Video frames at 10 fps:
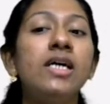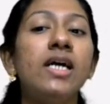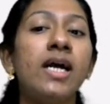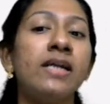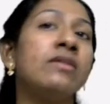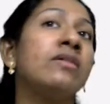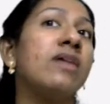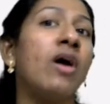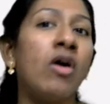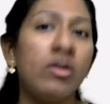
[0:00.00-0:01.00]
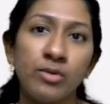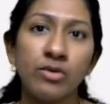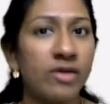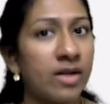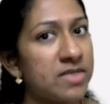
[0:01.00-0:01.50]
And not all
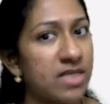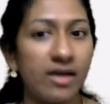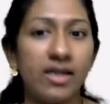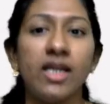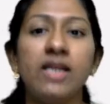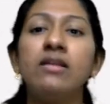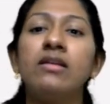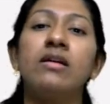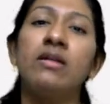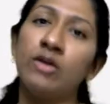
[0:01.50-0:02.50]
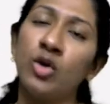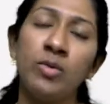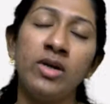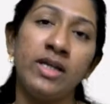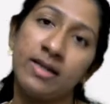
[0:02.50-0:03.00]
programs contain
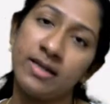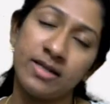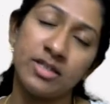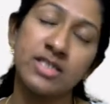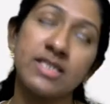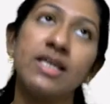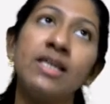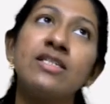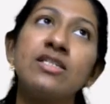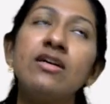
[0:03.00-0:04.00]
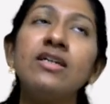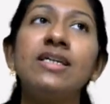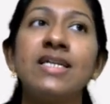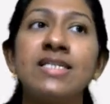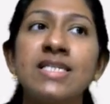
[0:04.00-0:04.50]
global declarations. It's not
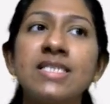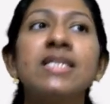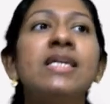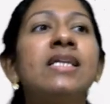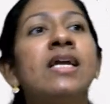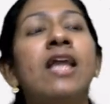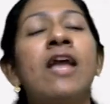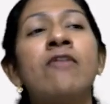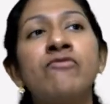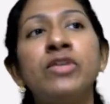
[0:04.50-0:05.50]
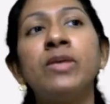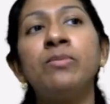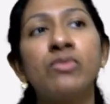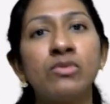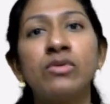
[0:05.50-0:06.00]
necessary that
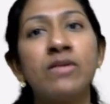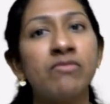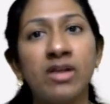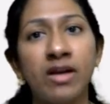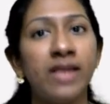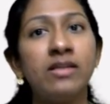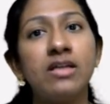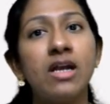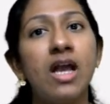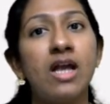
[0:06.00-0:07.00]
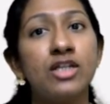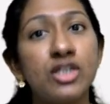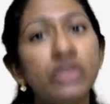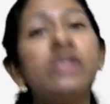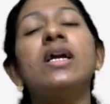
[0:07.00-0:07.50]
every program you write
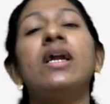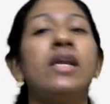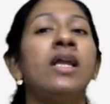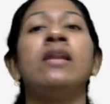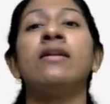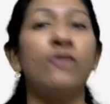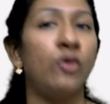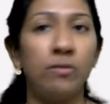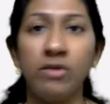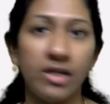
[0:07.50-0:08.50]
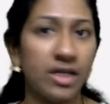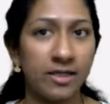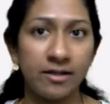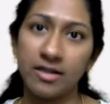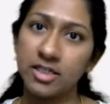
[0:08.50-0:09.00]
should contain a global
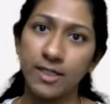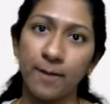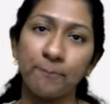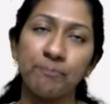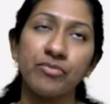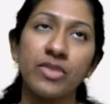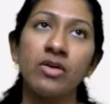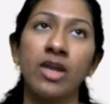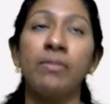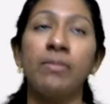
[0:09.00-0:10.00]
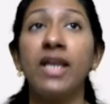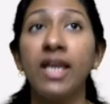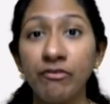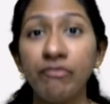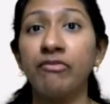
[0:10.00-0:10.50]
declaration. Okay, but
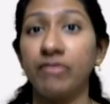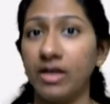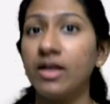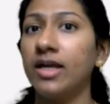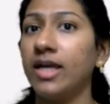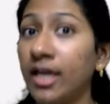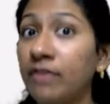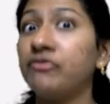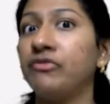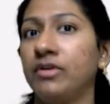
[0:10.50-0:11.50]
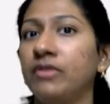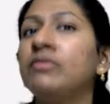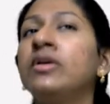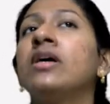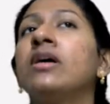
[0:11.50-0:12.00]
if If
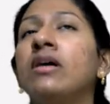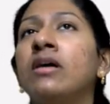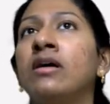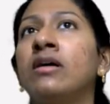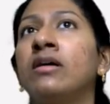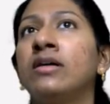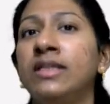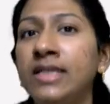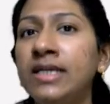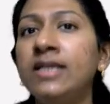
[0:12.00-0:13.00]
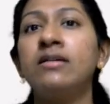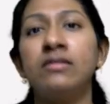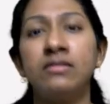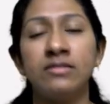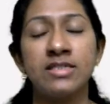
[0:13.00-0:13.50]
we need
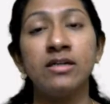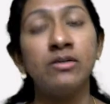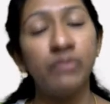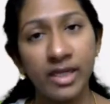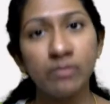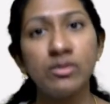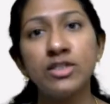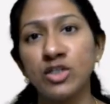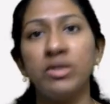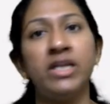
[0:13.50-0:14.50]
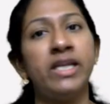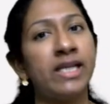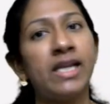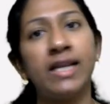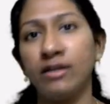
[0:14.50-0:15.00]
variables to be
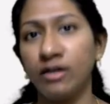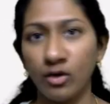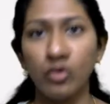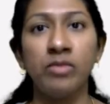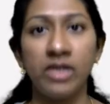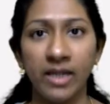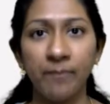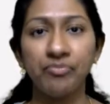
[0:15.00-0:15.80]
declared globally,